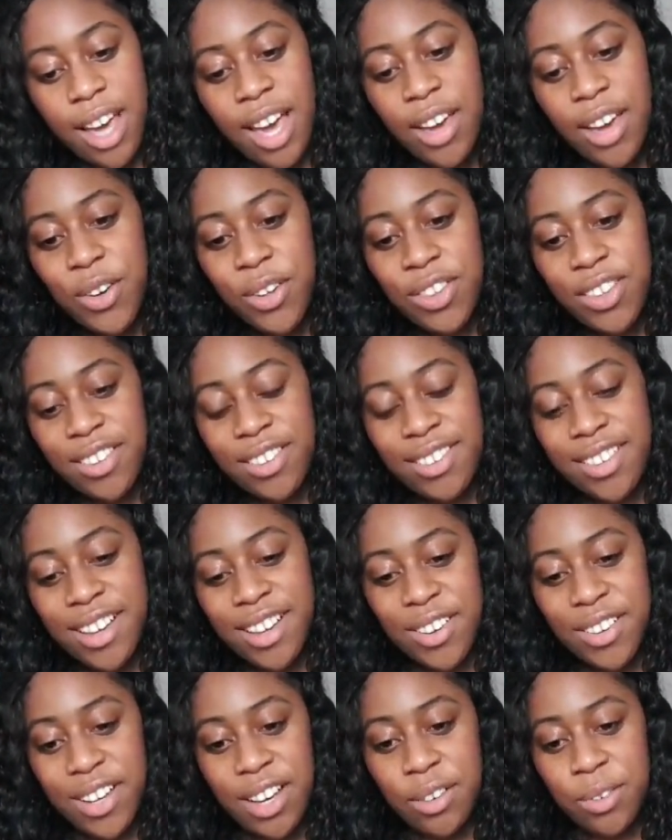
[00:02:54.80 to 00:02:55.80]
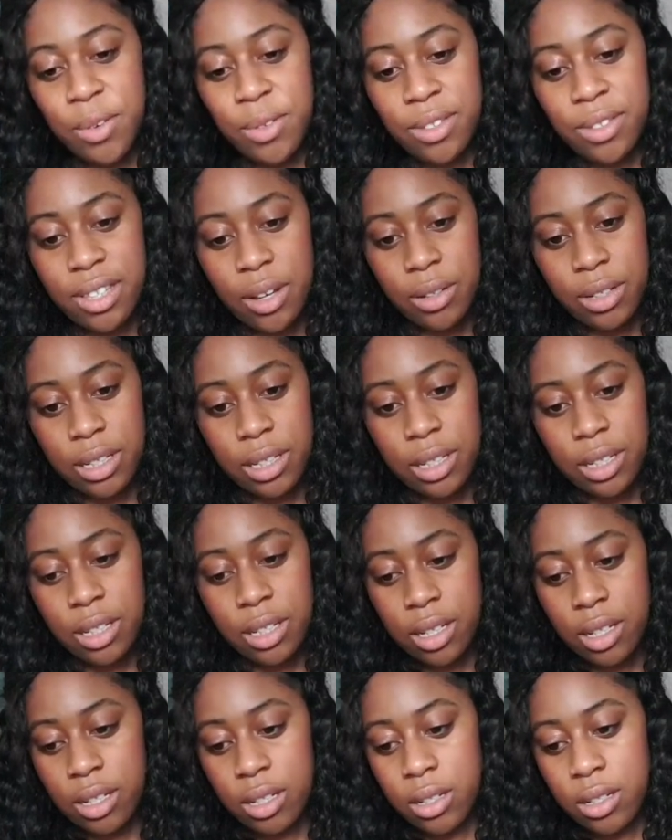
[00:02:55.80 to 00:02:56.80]
I wrote down
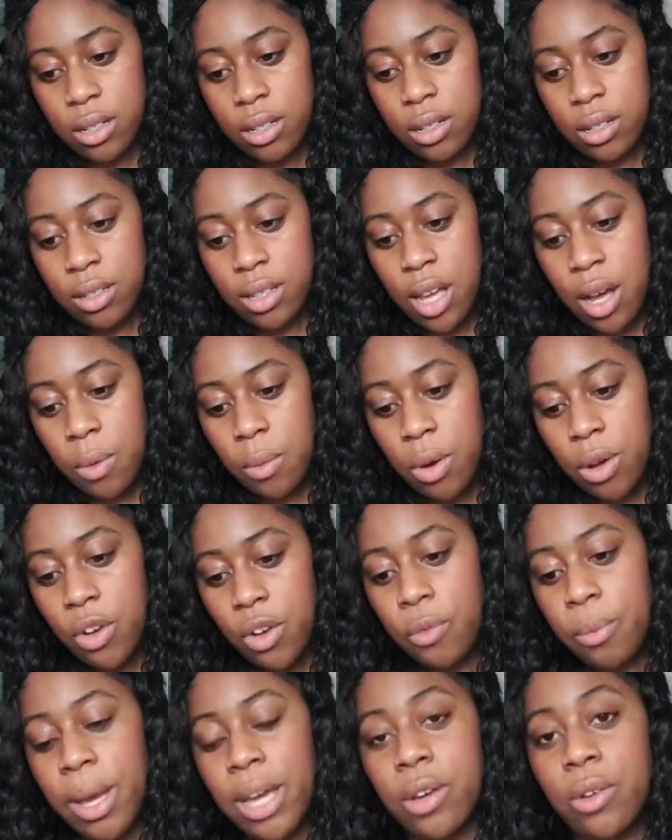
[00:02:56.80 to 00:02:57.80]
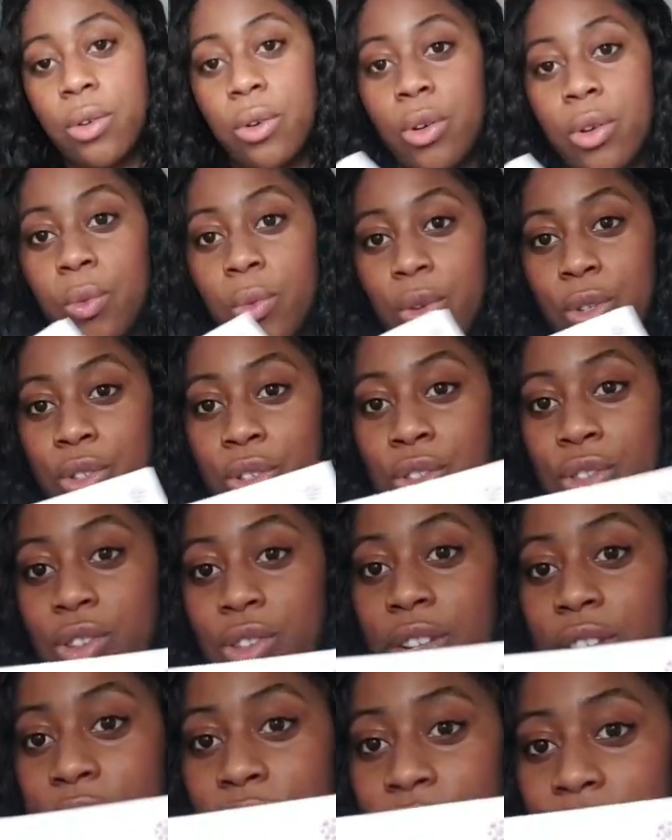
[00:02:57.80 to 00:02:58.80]
here that one of my goals was
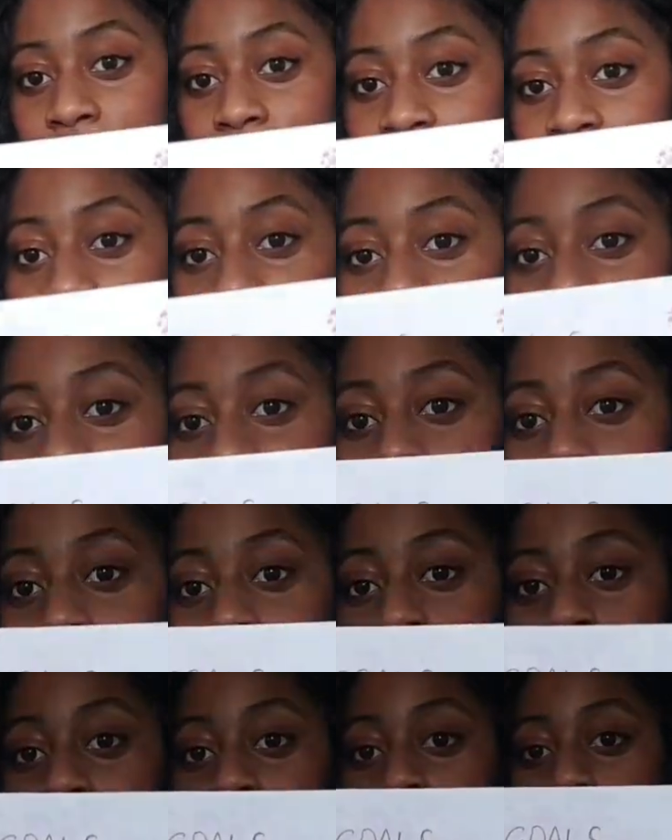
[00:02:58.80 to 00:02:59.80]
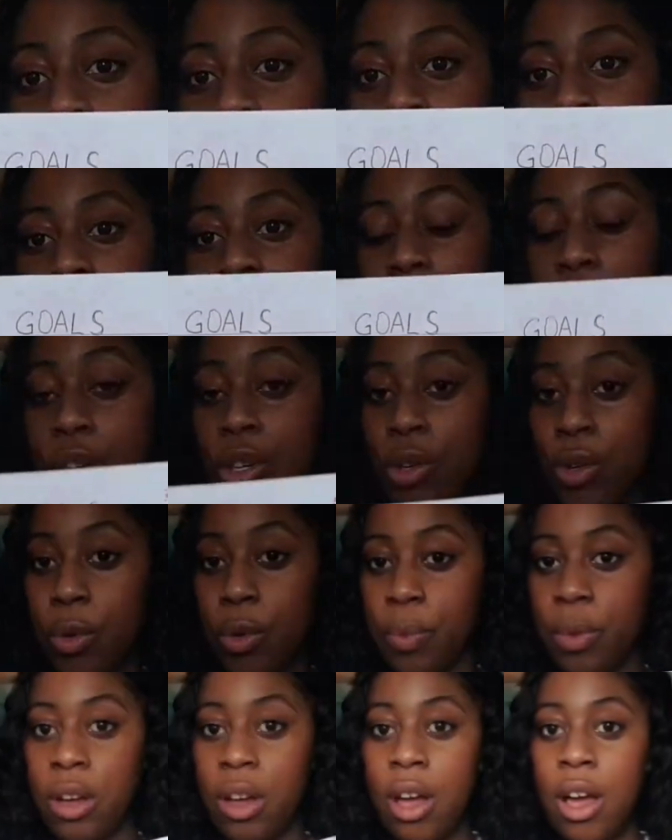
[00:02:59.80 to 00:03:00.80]
to learn how to solve the
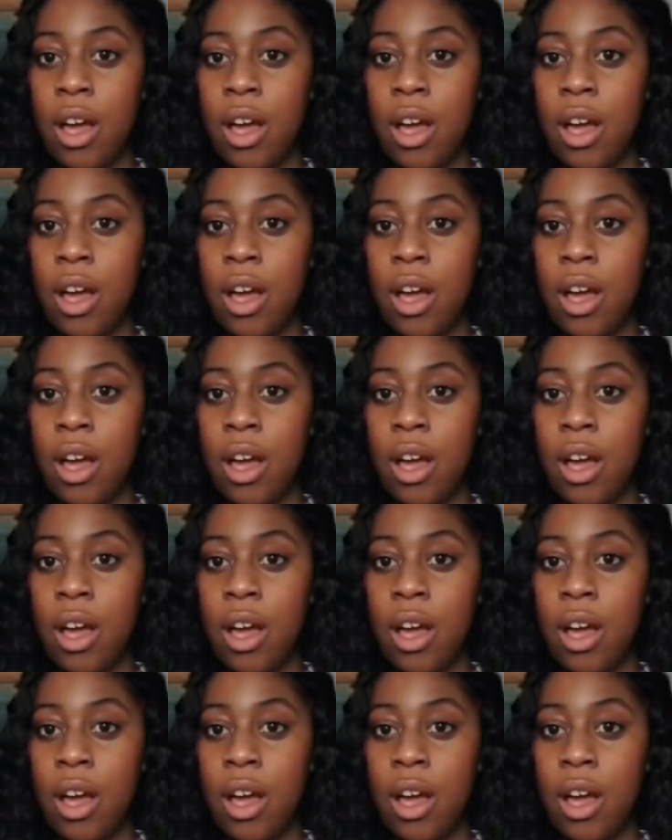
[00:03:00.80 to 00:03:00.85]
cube.